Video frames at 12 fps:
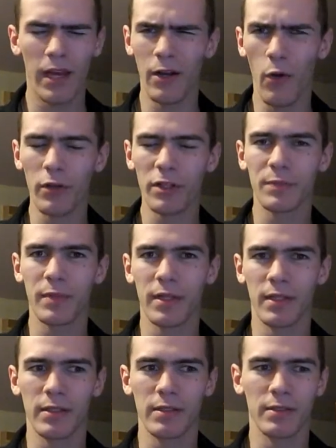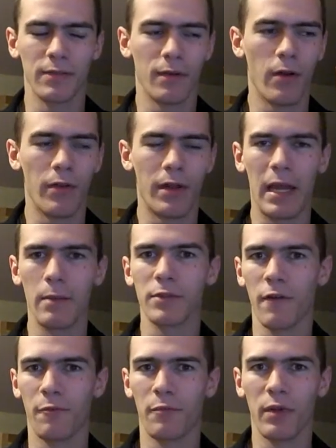know this because of all the
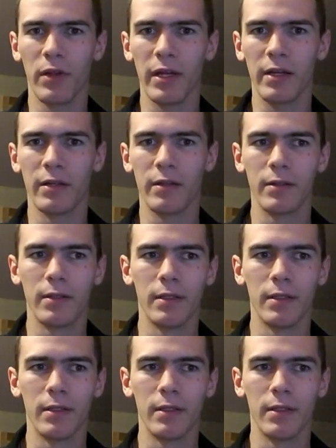games I've played.